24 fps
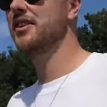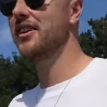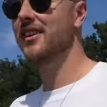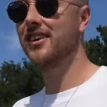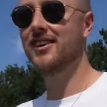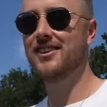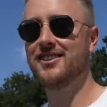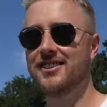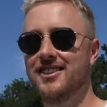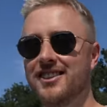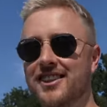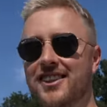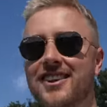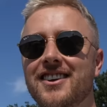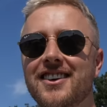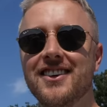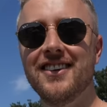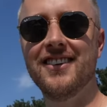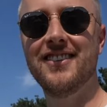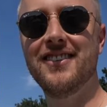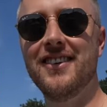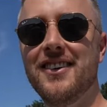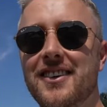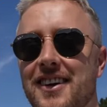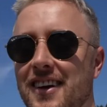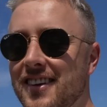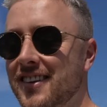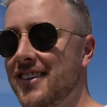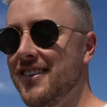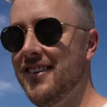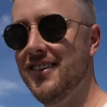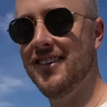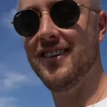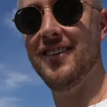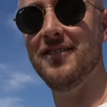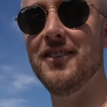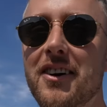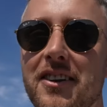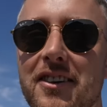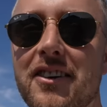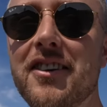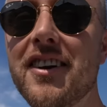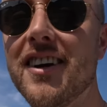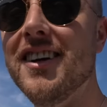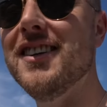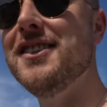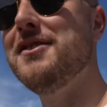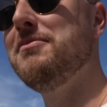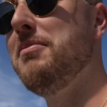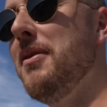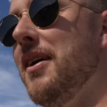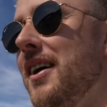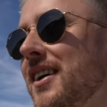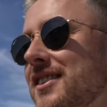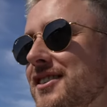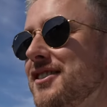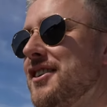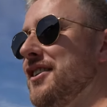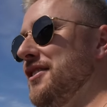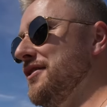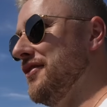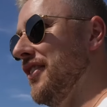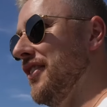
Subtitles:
not a lot to do. Well, there is, but I just couldn't